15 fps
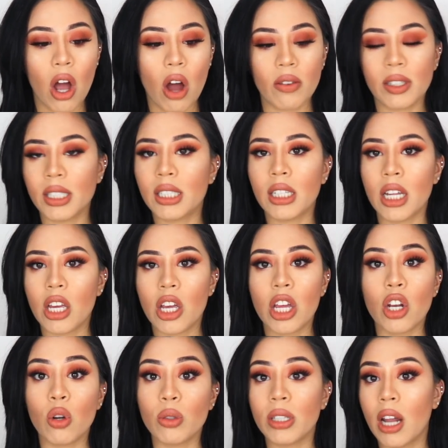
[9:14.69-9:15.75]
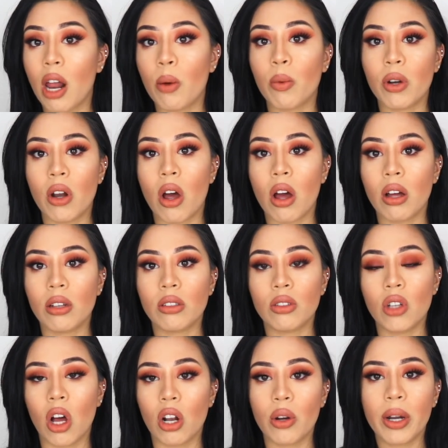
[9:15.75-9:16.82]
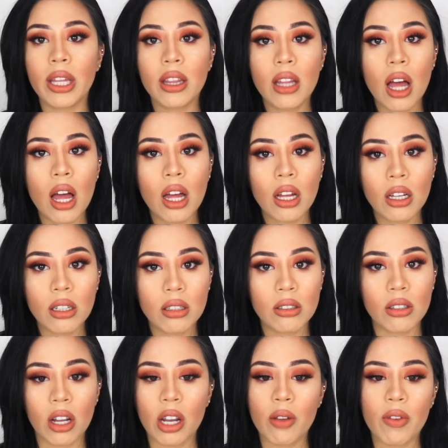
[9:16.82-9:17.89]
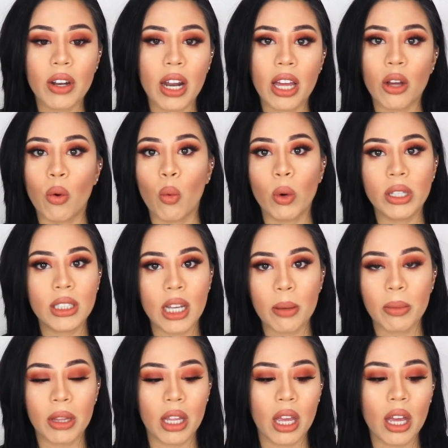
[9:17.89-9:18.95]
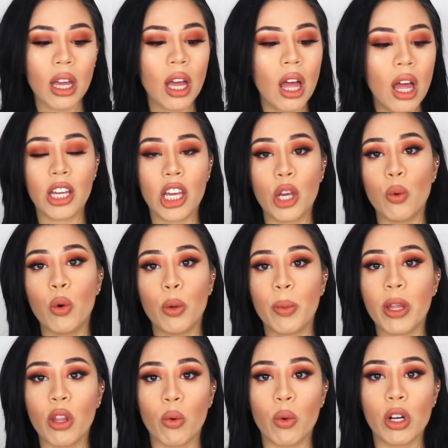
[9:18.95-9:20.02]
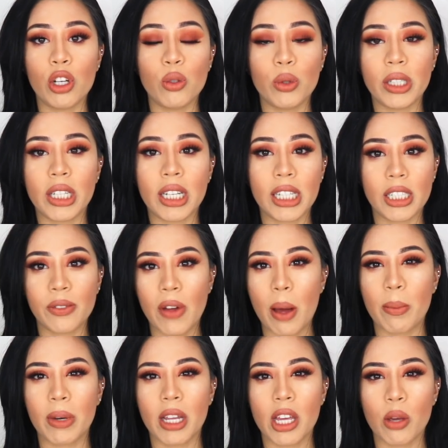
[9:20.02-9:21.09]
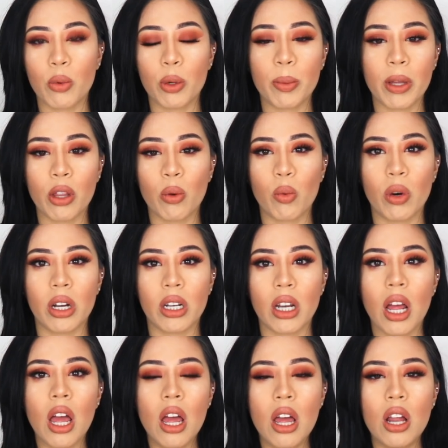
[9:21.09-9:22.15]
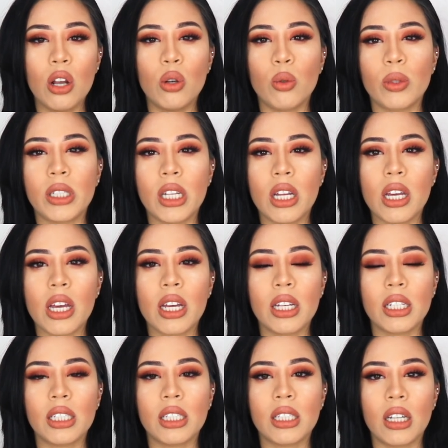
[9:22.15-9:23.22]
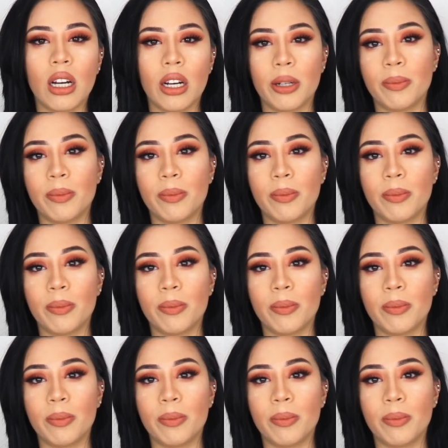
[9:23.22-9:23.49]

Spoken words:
Obviously he knows that I would not tolerate that, not even like a one-time thing. He would be the one losing his family, he would be the one losing his